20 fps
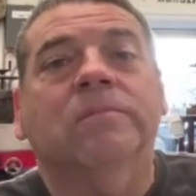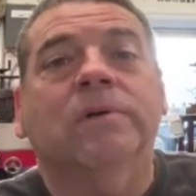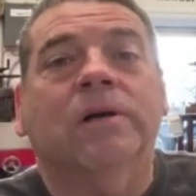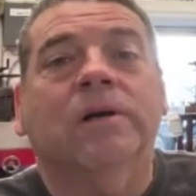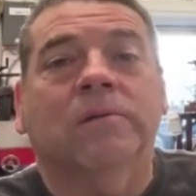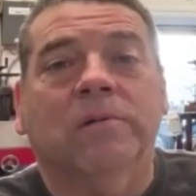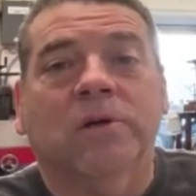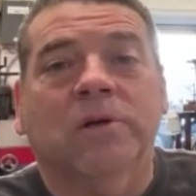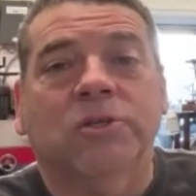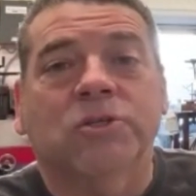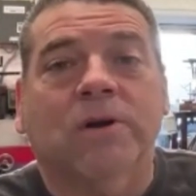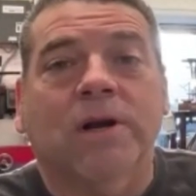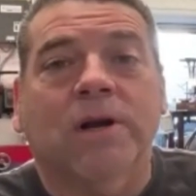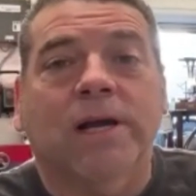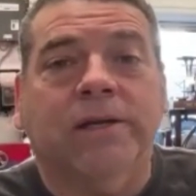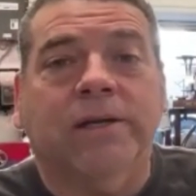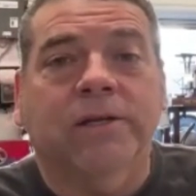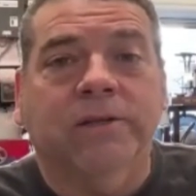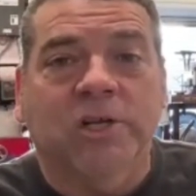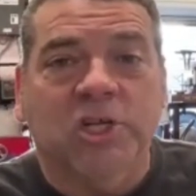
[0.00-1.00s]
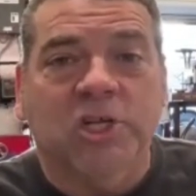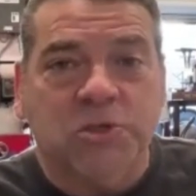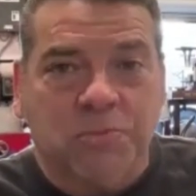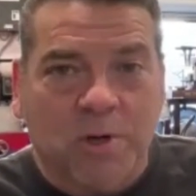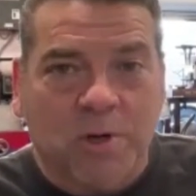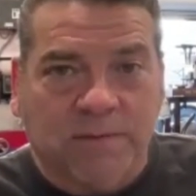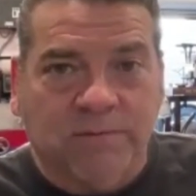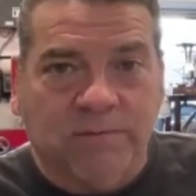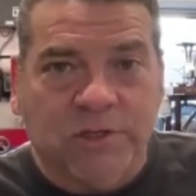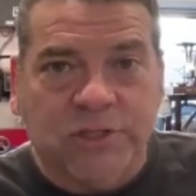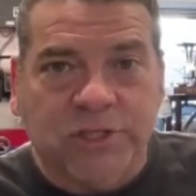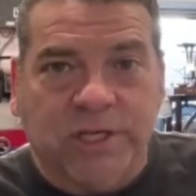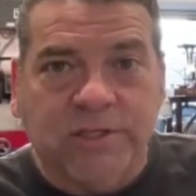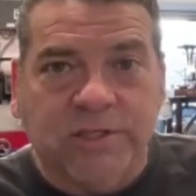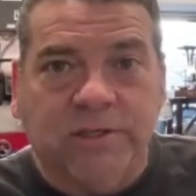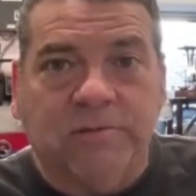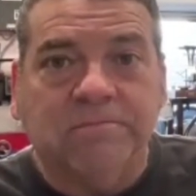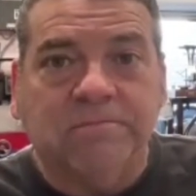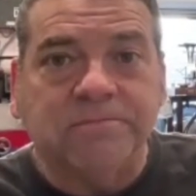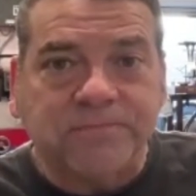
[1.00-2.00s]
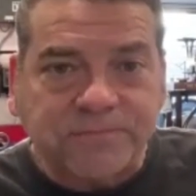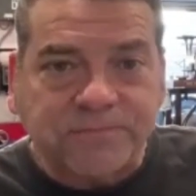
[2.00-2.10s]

a track in Lynchburg, Virginia,